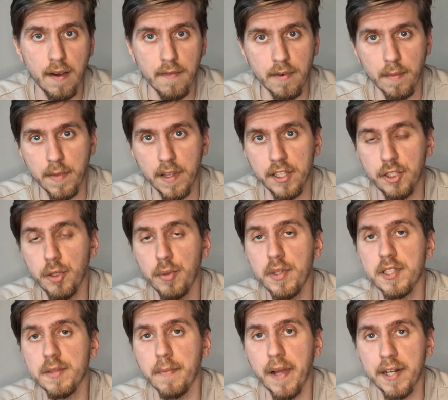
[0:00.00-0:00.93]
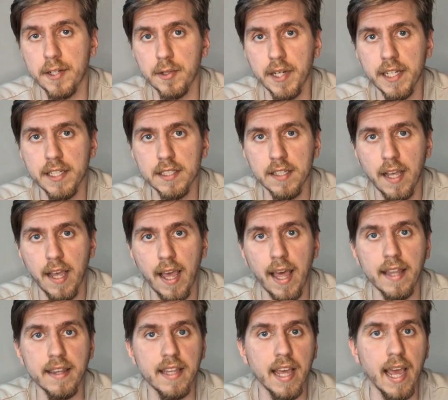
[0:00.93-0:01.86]
from the Jewish matrix
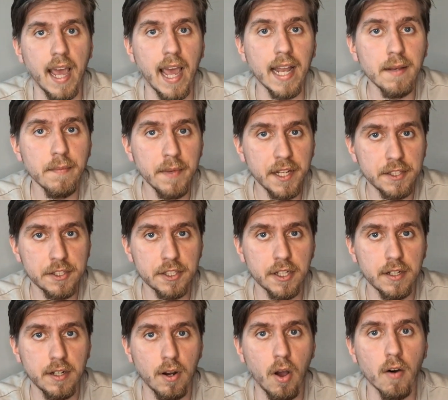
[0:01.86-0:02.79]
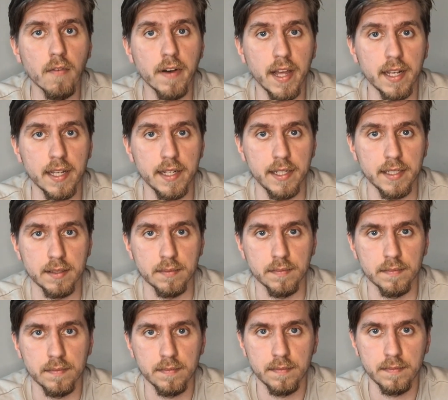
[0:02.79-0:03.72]
and the admixture of
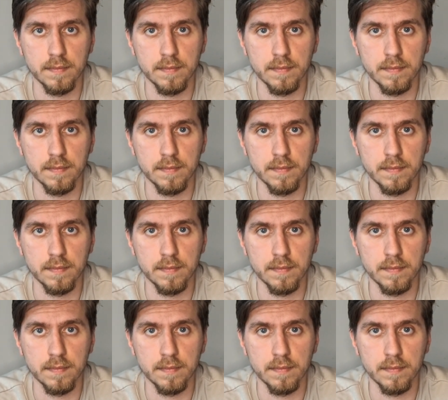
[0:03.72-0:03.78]
Hellenism.